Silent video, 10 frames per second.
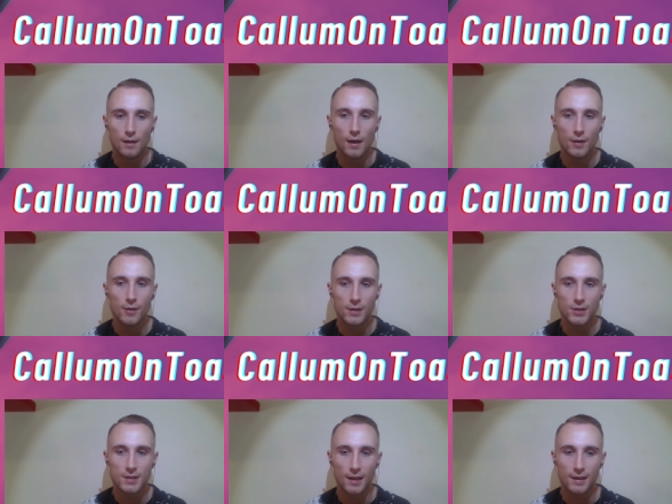I know you're
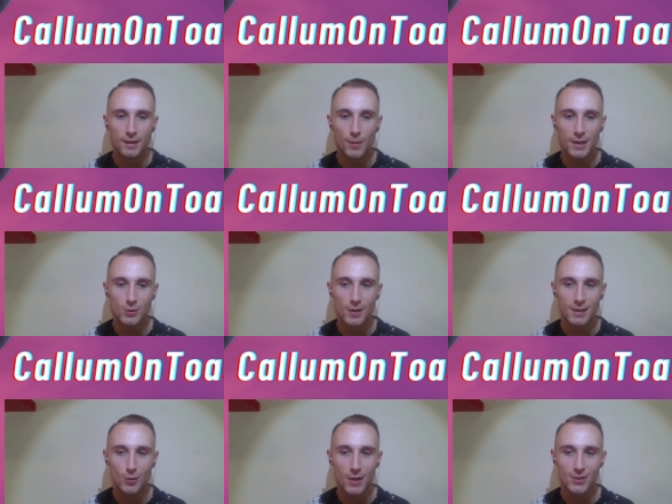just taking the piss with
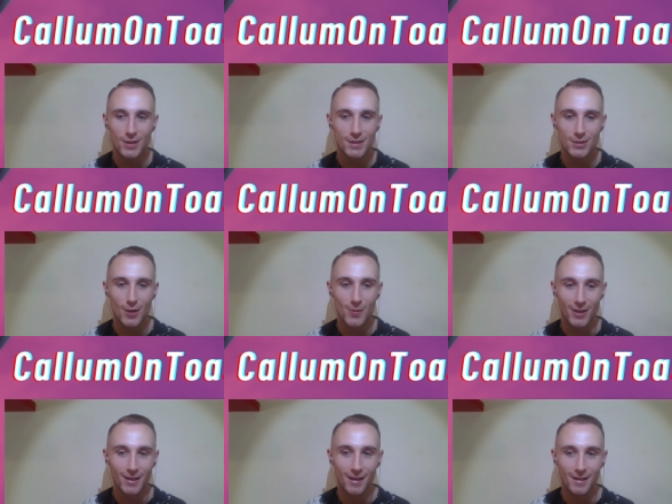this question, so I'm
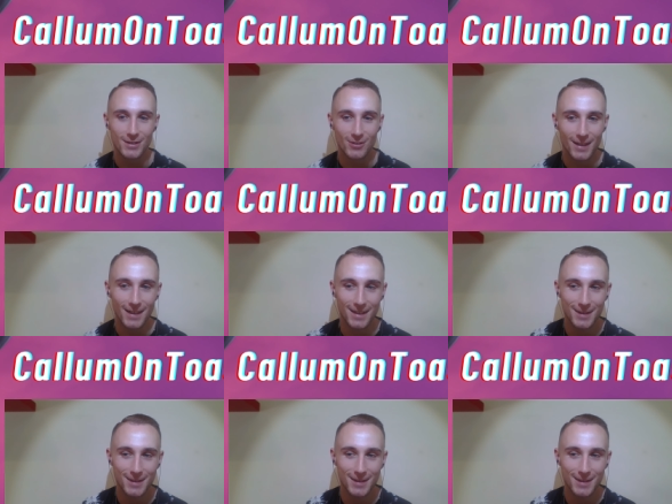not going to answer it.